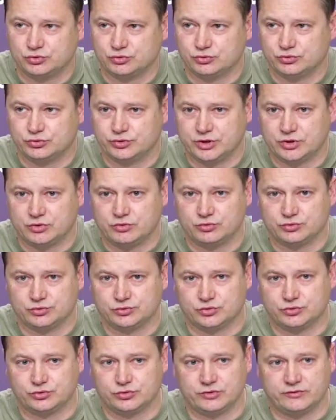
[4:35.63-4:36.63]
the
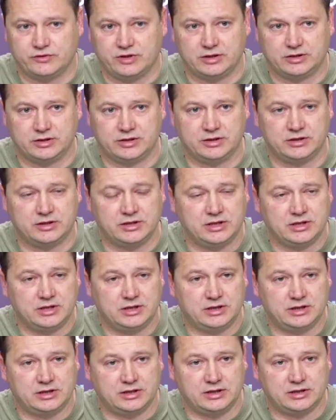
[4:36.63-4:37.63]
infrastructure that
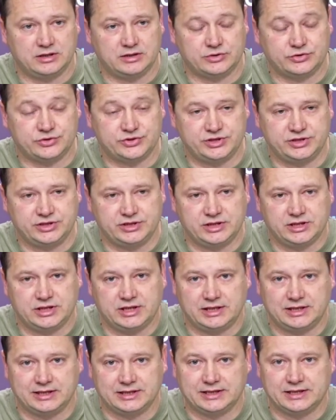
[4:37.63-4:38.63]
was ruined by
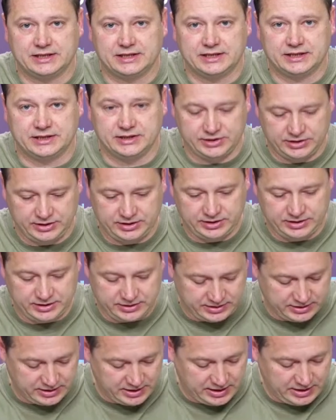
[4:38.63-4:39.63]
Russian
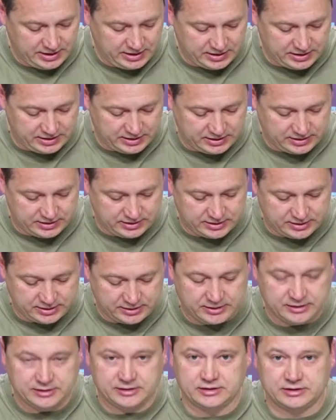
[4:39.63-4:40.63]
Federation, but
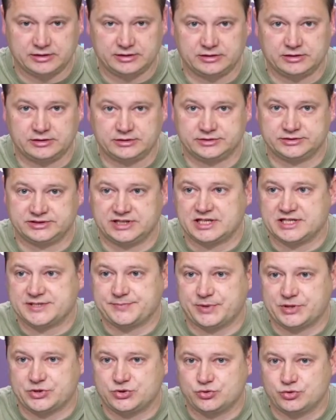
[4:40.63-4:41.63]
also
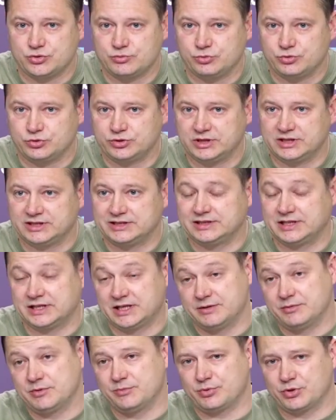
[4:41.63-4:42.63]
we
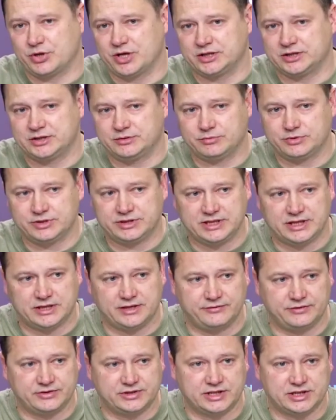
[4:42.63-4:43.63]
are working on the
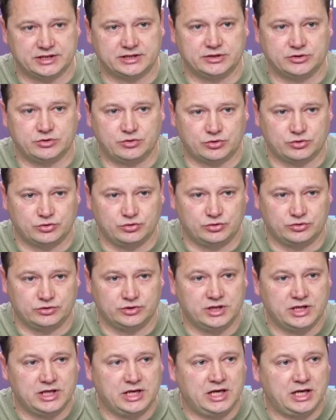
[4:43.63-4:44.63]
projects
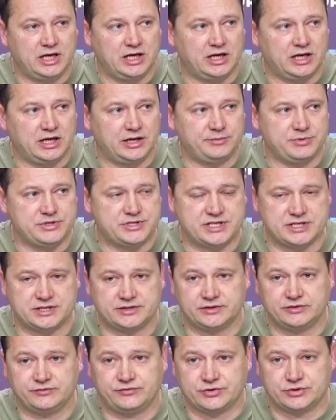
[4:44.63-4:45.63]
as open
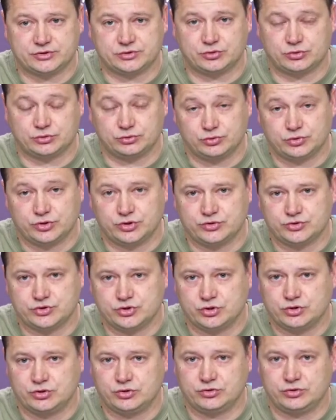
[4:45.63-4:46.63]
border. Ministry for
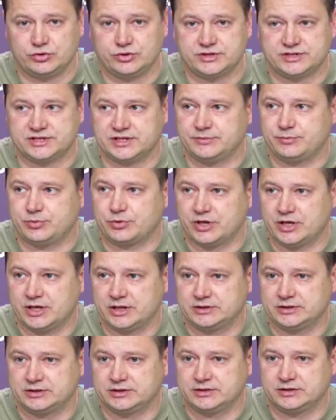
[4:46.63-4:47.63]
Infrastructure